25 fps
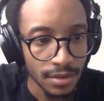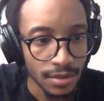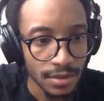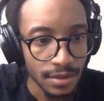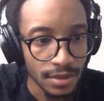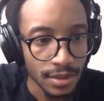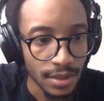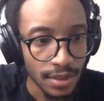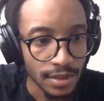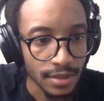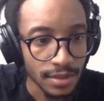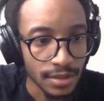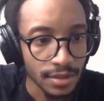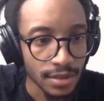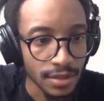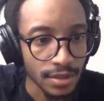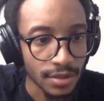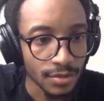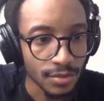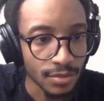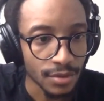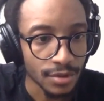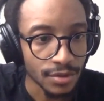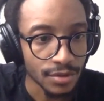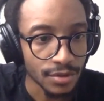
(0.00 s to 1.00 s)

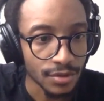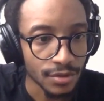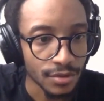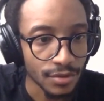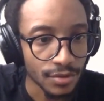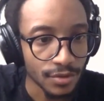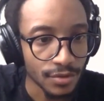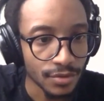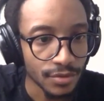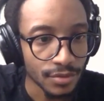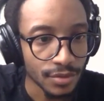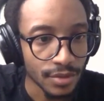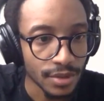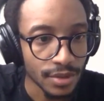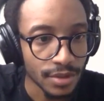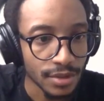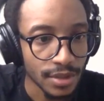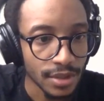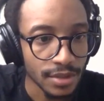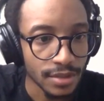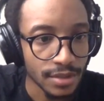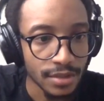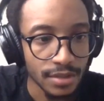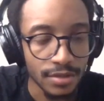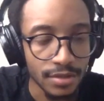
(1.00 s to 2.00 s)
Testing 1, 2, 3.
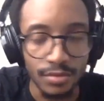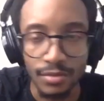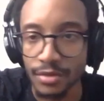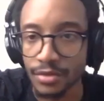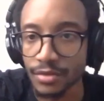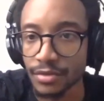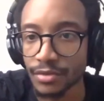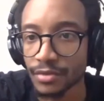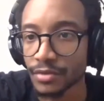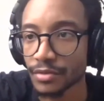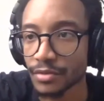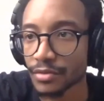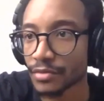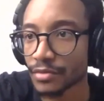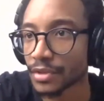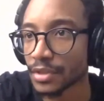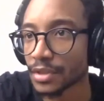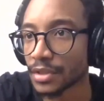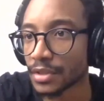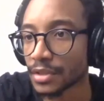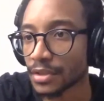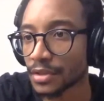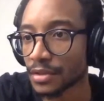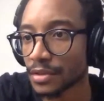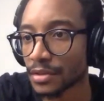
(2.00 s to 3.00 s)
Testing 1, 2,
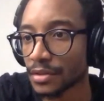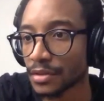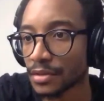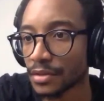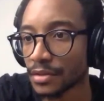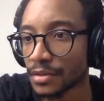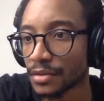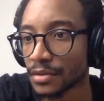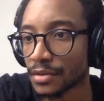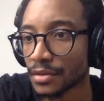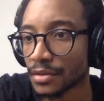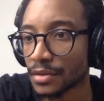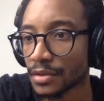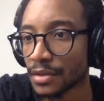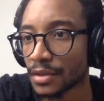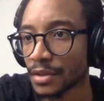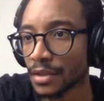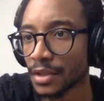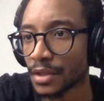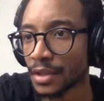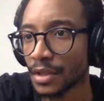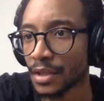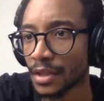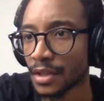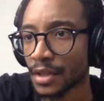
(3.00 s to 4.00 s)
3.
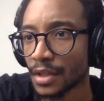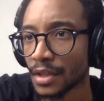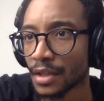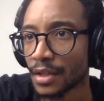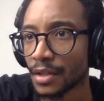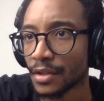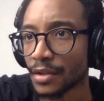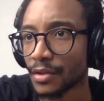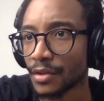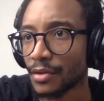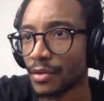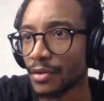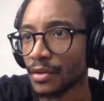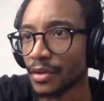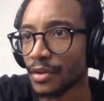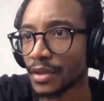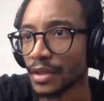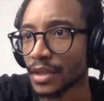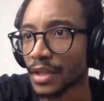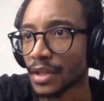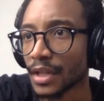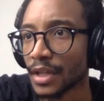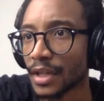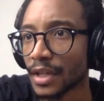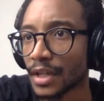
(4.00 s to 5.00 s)

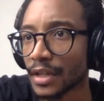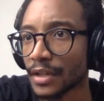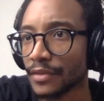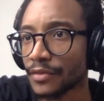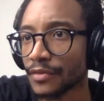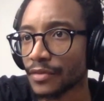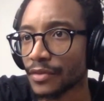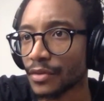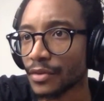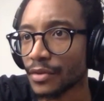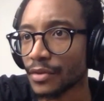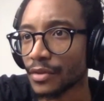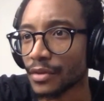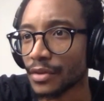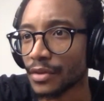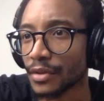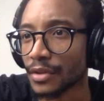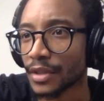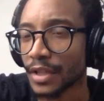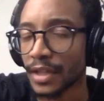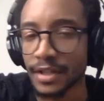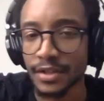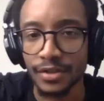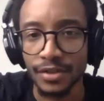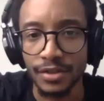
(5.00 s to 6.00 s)
Going live
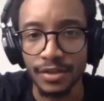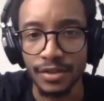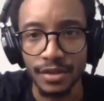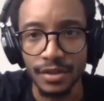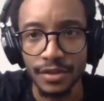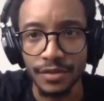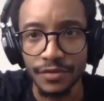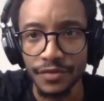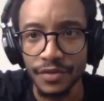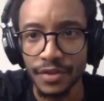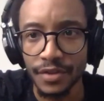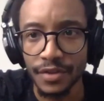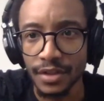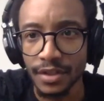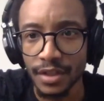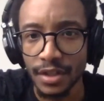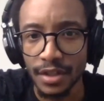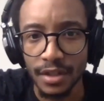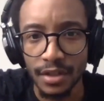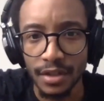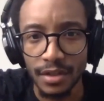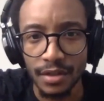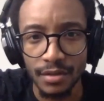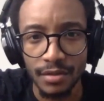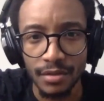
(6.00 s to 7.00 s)
on IGTV
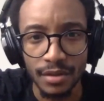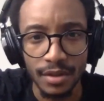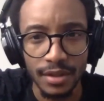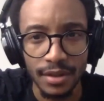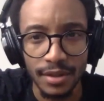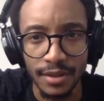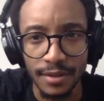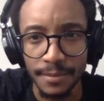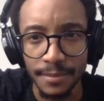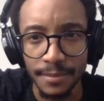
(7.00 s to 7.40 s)
now.